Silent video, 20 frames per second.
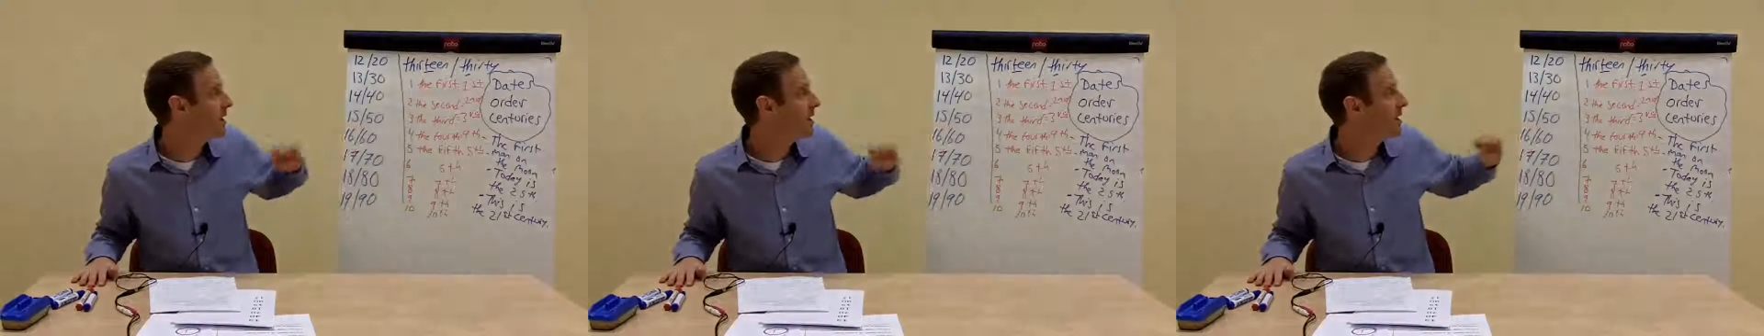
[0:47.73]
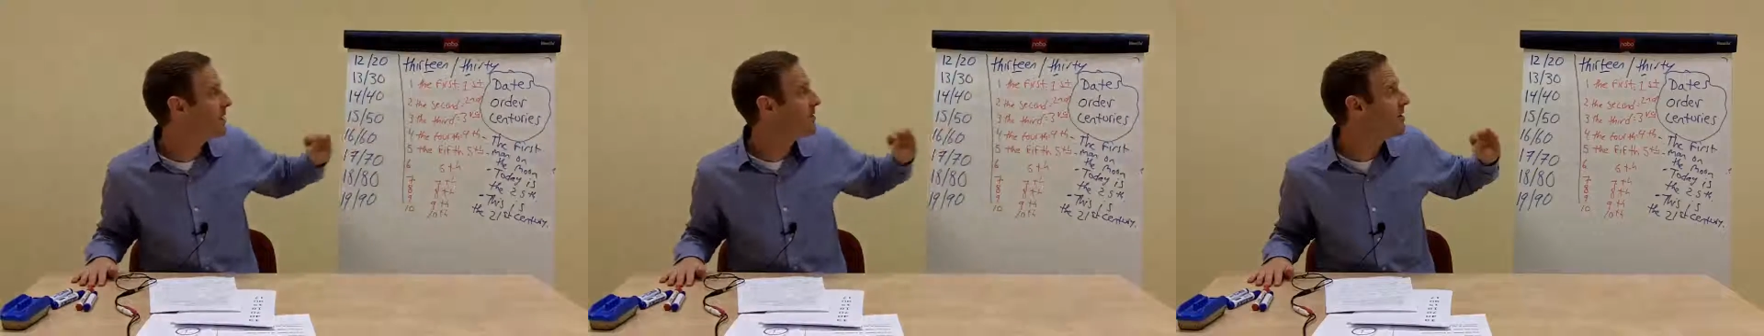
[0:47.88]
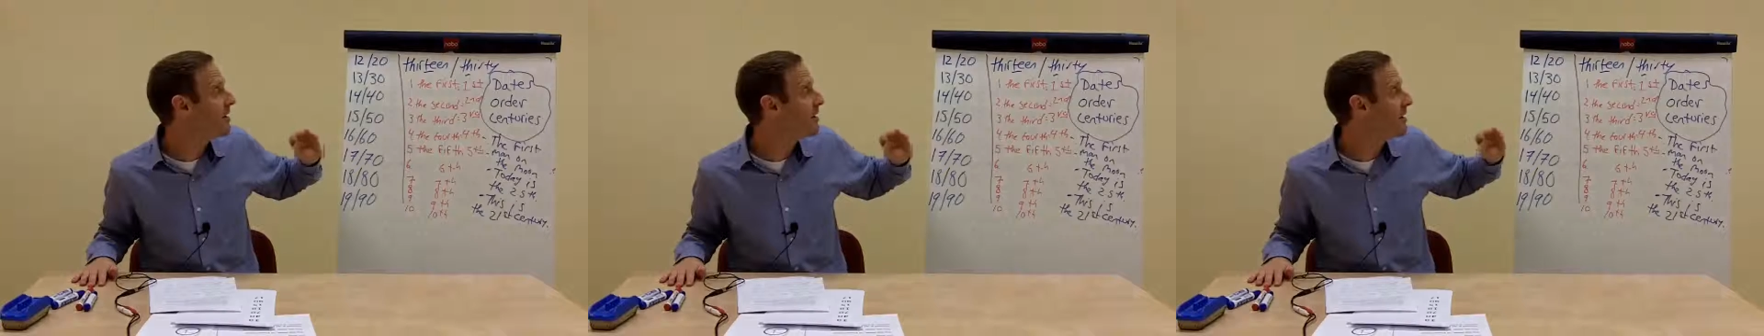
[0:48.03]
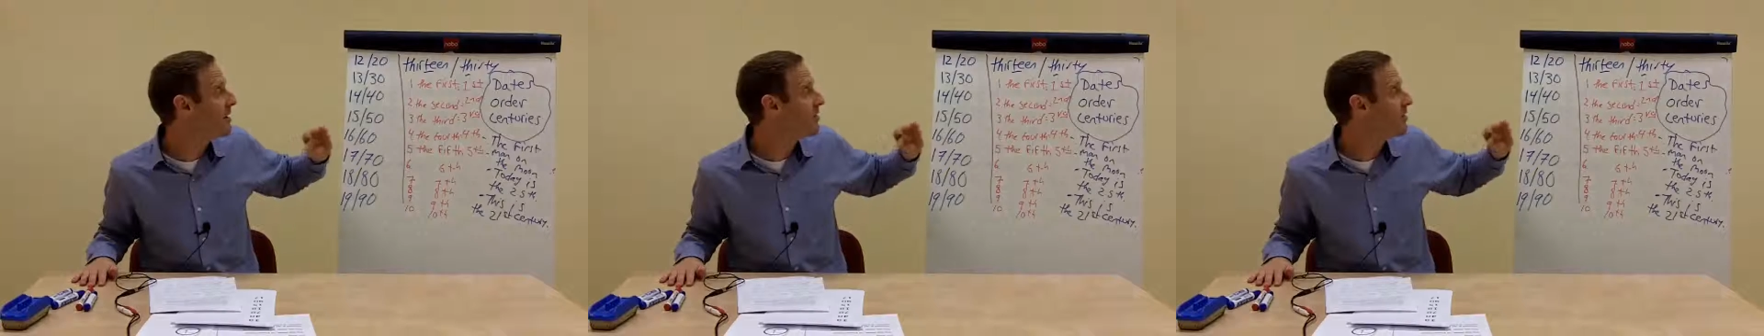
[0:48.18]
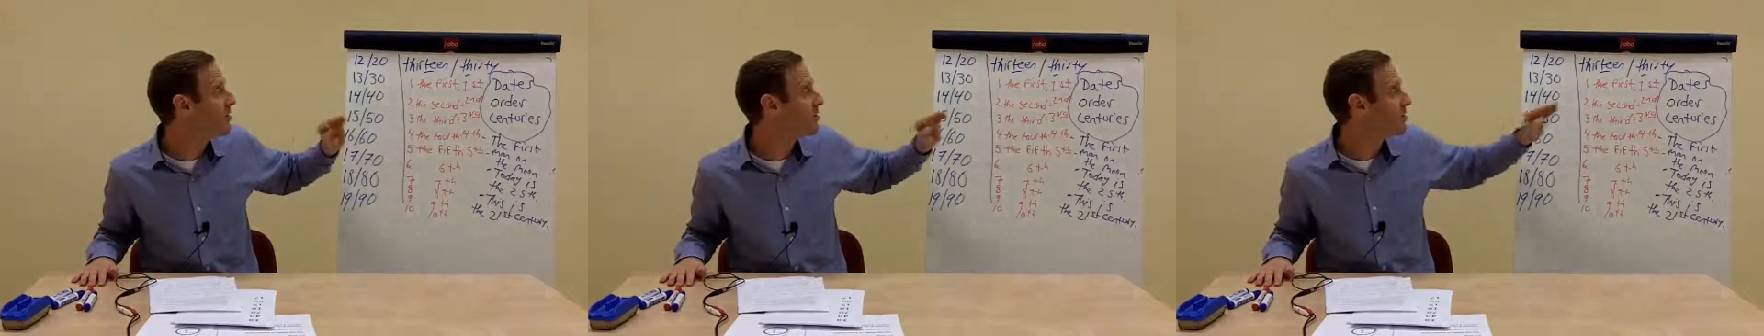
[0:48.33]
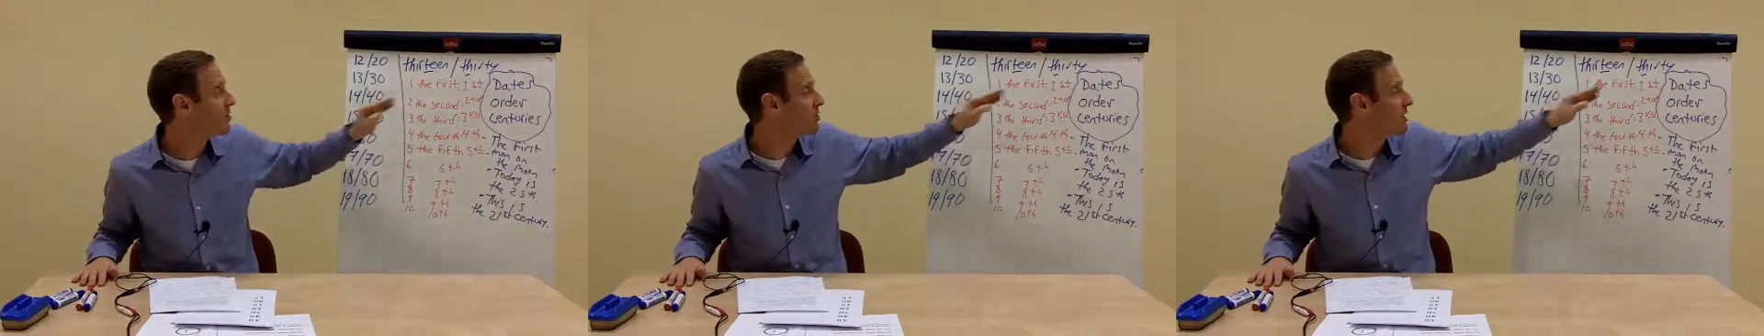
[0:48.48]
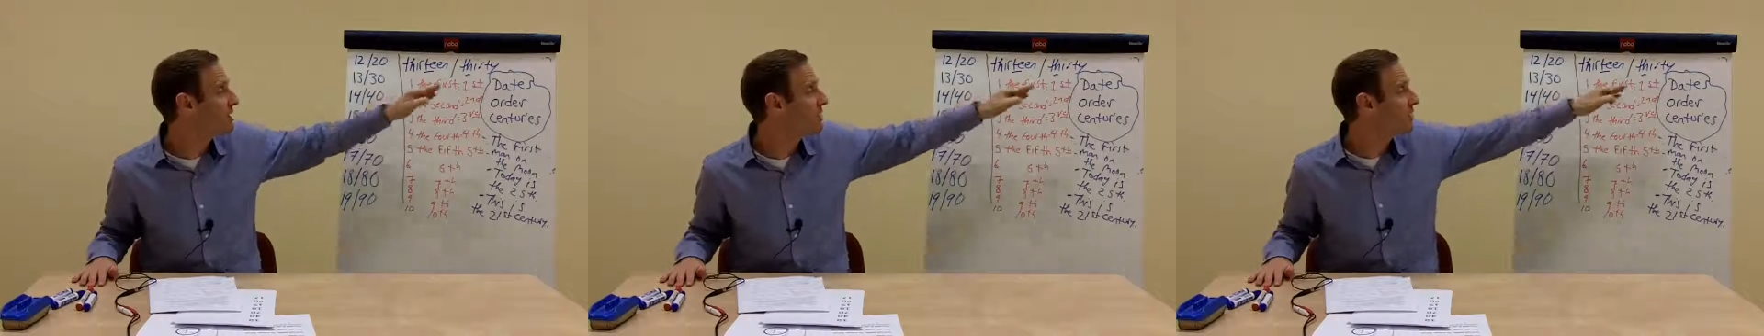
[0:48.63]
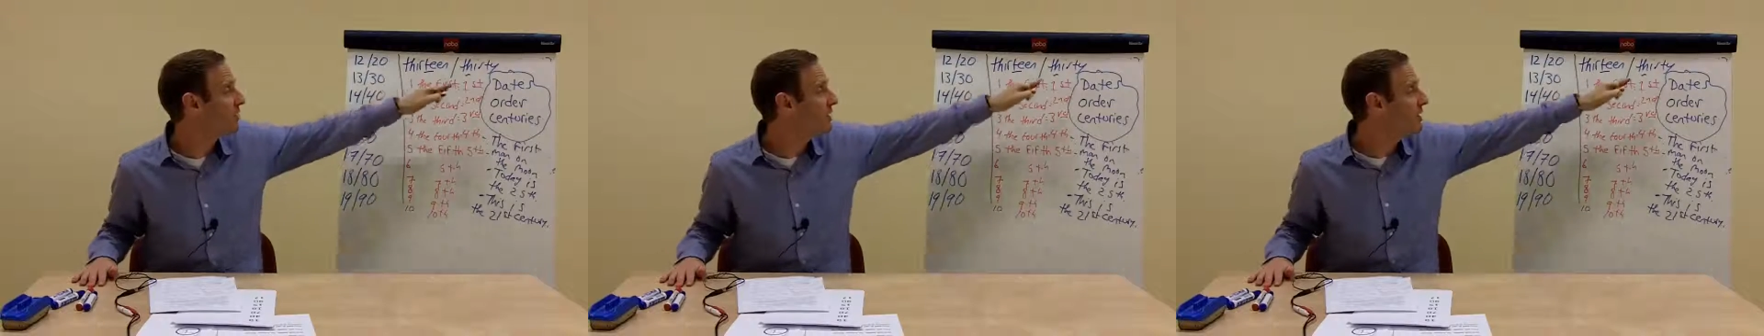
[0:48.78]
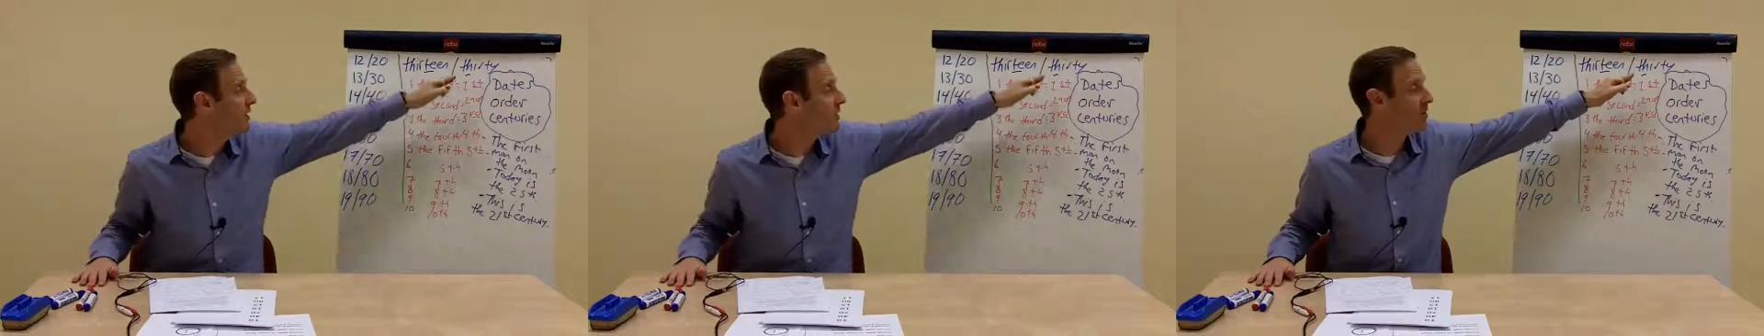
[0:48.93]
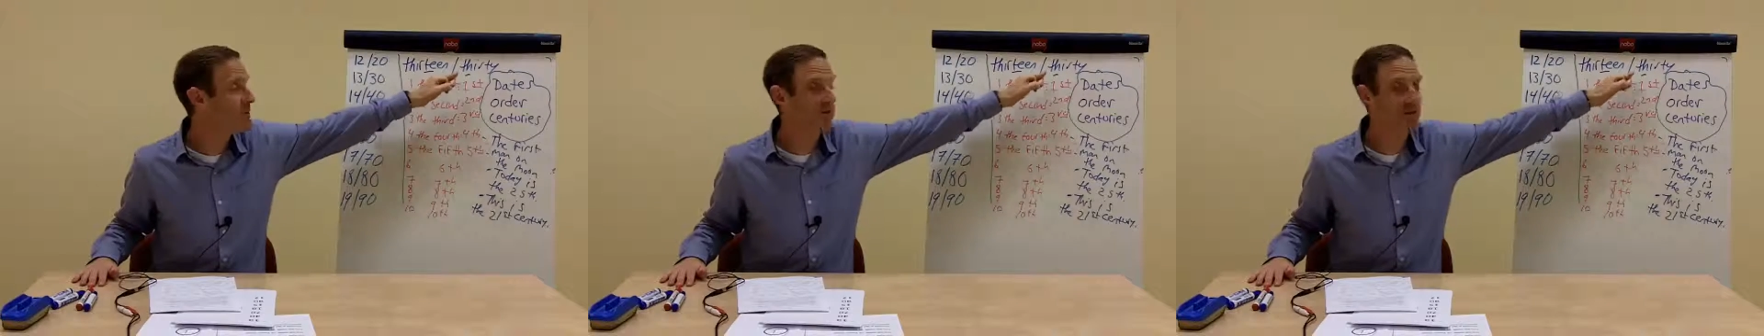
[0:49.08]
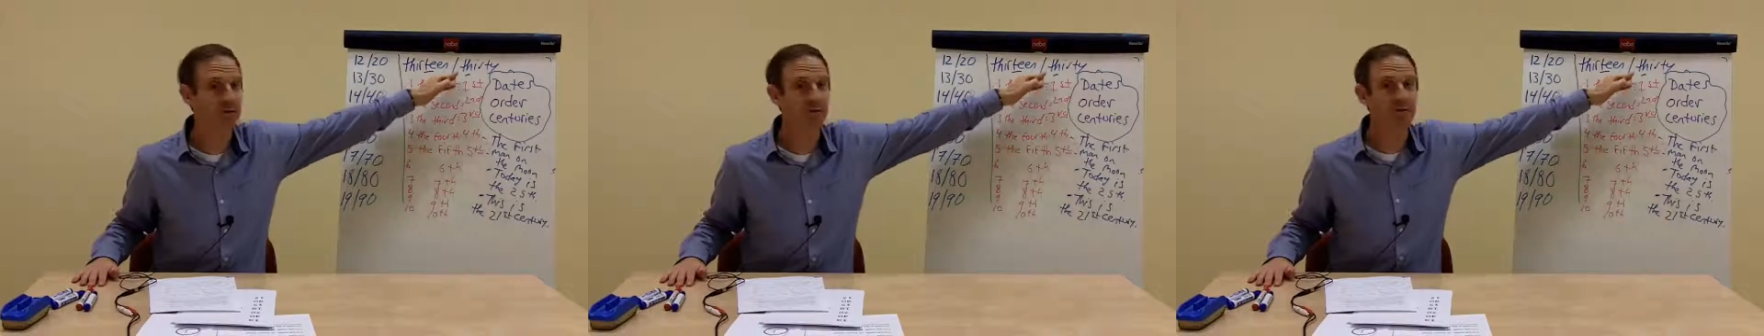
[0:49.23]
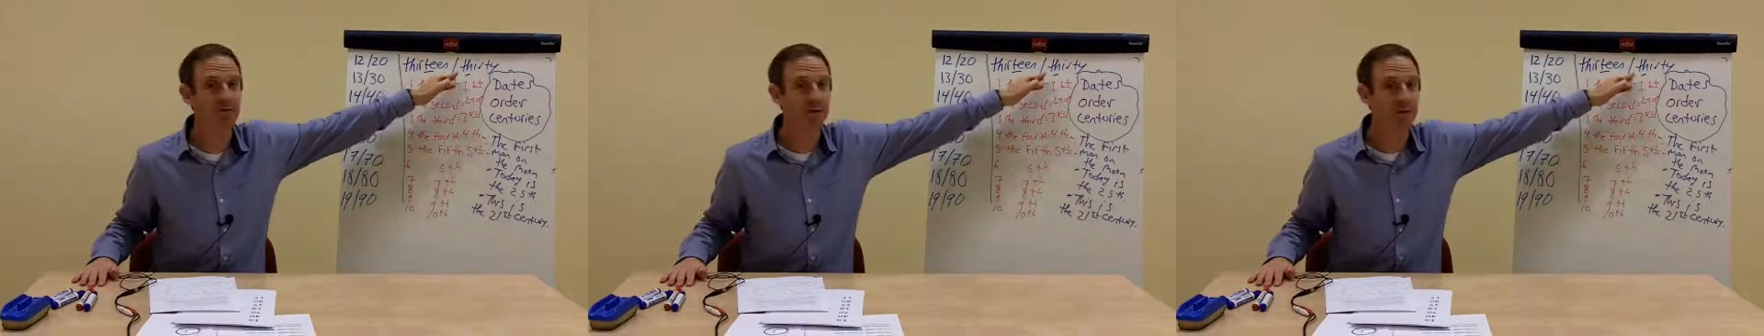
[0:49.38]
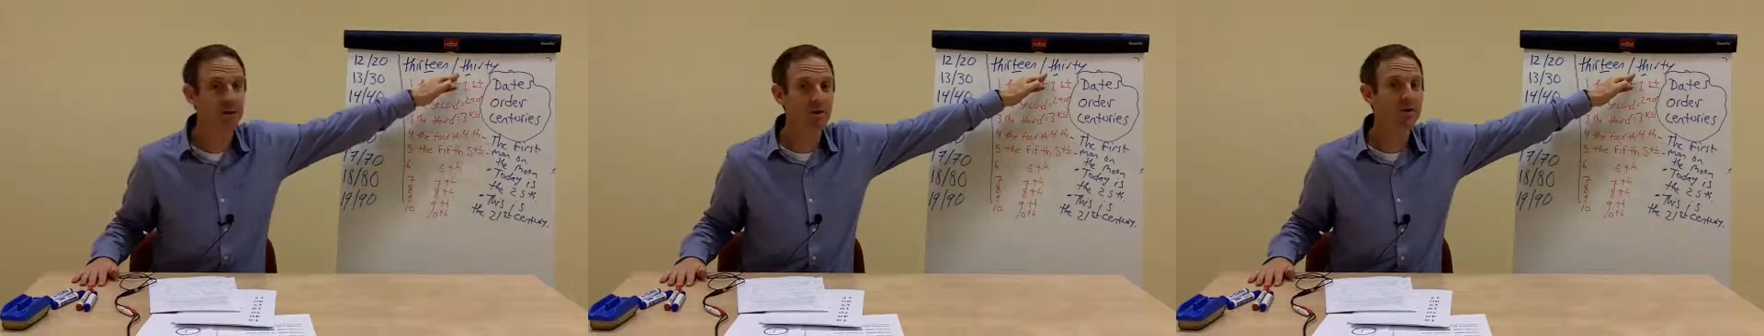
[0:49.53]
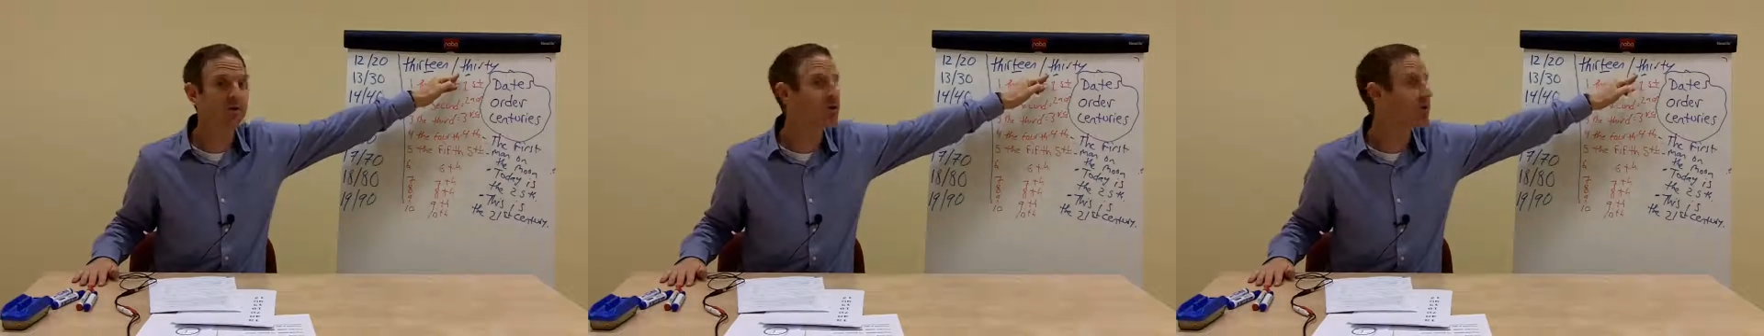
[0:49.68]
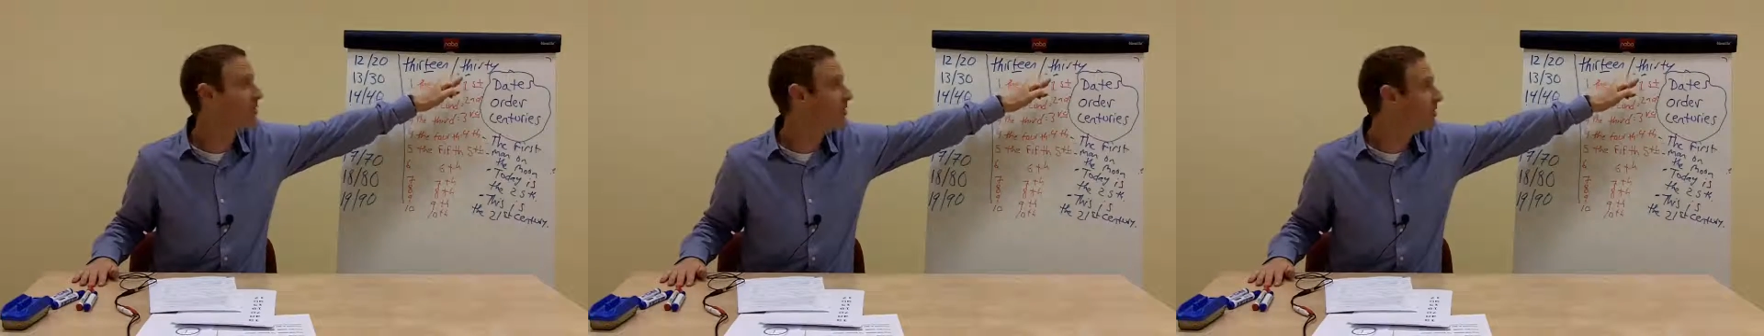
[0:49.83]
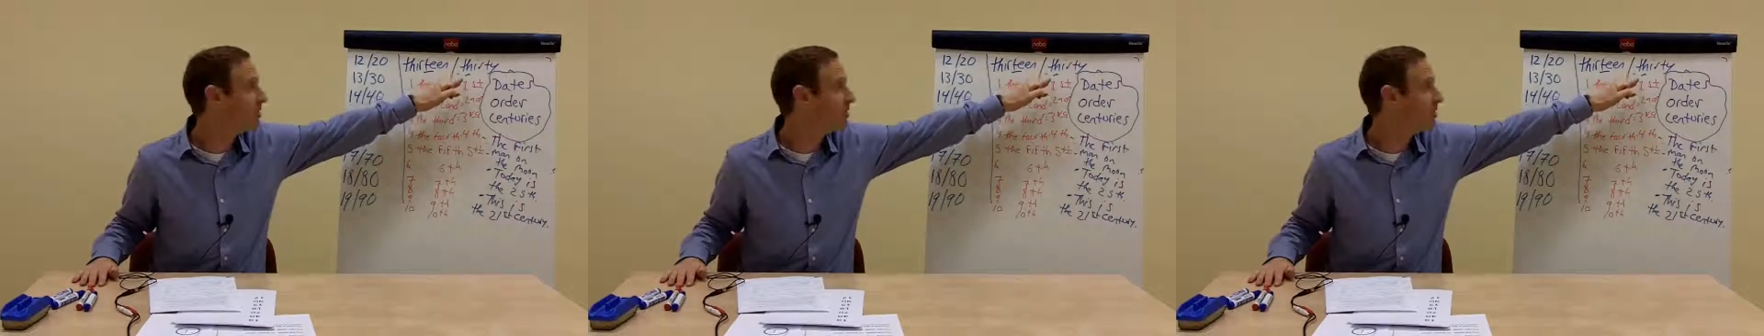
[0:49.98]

and then the stress here is on the first